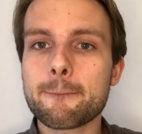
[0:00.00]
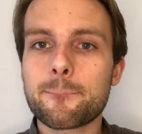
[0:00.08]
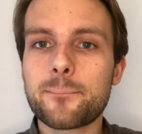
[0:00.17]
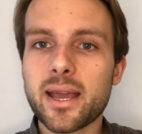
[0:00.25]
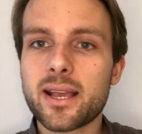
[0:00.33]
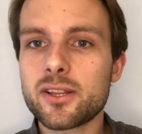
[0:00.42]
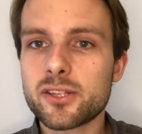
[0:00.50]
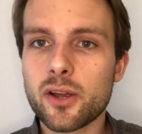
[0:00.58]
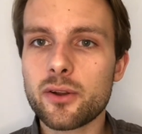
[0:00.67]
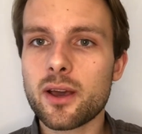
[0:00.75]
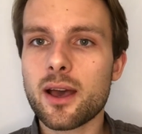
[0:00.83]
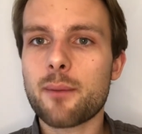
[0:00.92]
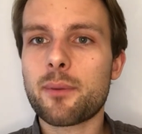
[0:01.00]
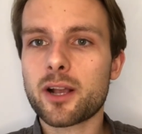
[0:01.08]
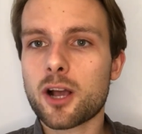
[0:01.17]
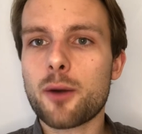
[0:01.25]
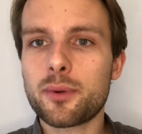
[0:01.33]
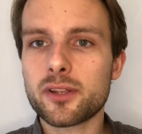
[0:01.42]
baking soda and
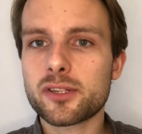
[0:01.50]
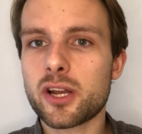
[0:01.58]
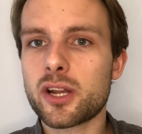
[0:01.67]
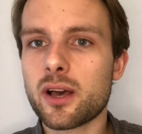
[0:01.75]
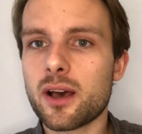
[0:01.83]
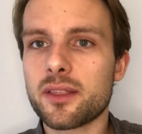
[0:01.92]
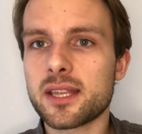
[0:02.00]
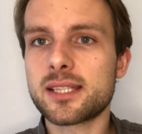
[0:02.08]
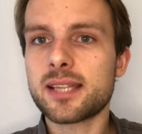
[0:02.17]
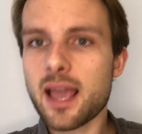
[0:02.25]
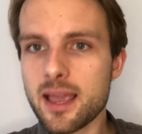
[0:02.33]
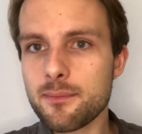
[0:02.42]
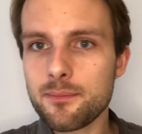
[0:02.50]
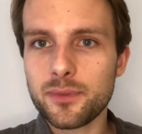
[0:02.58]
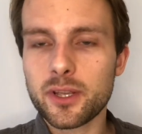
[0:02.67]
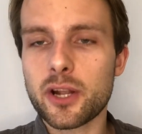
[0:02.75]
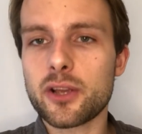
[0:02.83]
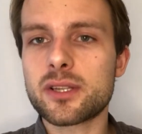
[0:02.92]
bicarbonate soda are the same,
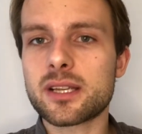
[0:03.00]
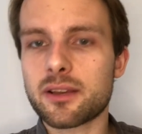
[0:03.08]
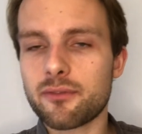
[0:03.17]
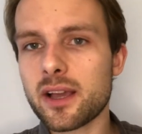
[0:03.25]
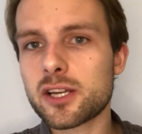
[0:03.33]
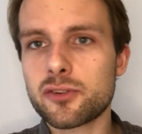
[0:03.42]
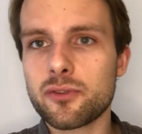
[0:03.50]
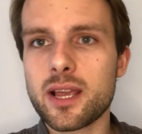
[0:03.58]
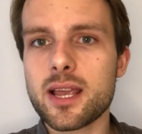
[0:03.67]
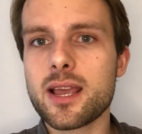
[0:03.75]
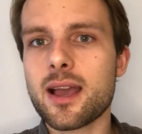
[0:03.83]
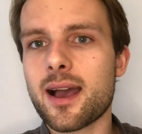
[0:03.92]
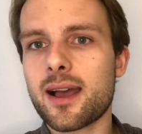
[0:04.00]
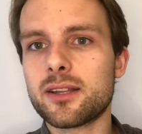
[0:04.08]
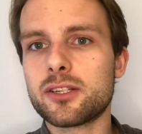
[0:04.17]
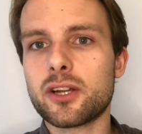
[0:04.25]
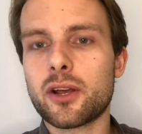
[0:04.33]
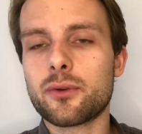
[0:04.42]
you know, using confectionery
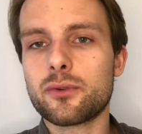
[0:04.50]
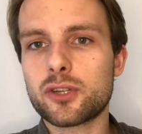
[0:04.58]
and, you know,